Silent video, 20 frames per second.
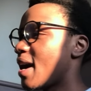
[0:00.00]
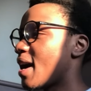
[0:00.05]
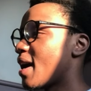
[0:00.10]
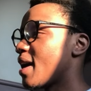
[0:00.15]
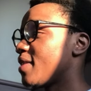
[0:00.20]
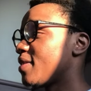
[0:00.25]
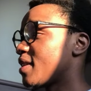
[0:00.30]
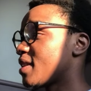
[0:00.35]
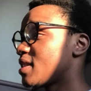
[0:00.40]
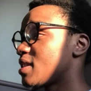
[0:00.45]

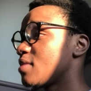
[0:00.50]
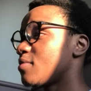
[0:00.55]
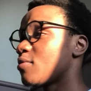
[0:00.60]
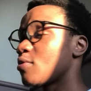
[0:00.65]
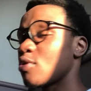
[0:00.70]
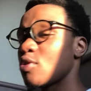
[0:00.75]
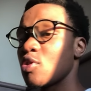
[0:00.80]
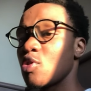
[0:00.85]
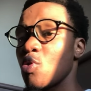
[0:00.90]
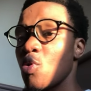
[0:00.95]
And that's it
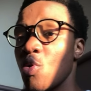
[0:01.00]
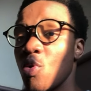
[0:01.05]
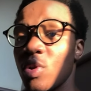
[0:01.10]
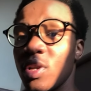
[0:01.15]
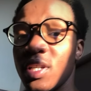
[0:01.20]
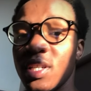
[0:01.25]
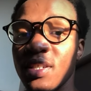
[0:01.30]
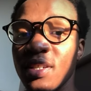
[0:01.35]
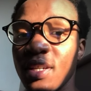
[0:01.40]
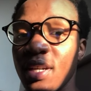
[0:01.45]
for
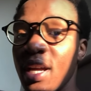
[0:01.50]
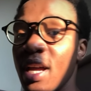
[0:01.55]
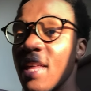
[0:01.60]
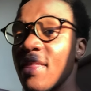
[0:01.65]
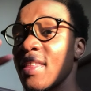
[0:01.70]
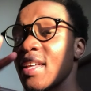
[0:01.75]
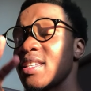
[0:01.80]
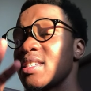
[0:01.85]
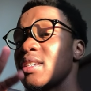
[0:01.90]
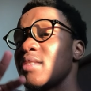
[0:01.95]
Claude.
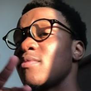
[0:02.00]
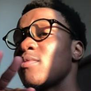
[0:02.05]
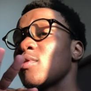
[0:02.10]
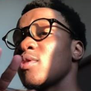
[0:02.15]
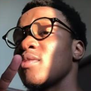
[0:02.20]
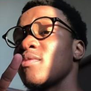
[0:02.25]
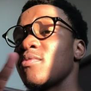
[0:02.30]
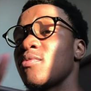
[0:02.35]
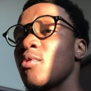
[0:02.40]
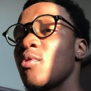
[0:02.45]
And that's it for
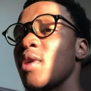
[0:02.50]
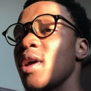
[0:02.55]
the 4